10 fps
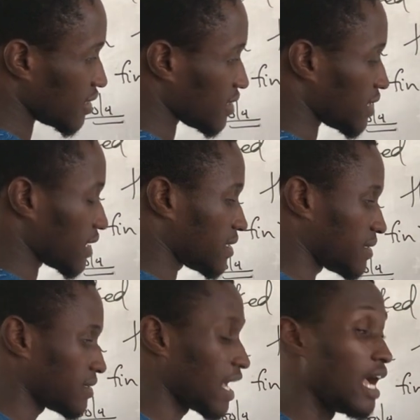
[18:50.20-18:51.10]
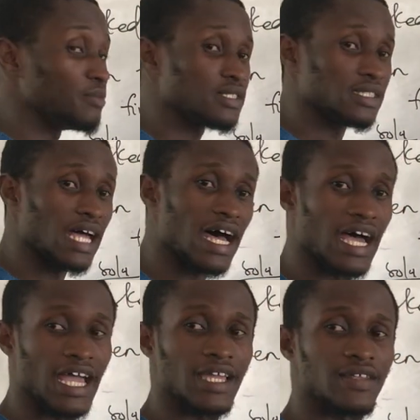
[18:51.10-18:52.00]
6 times
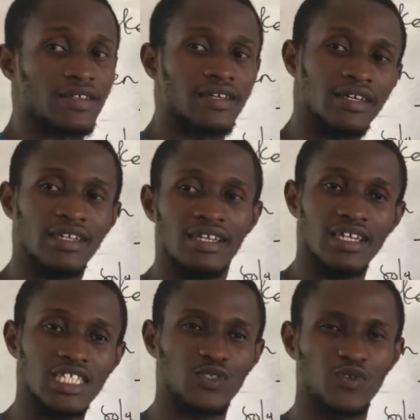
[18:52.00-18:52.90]
9 is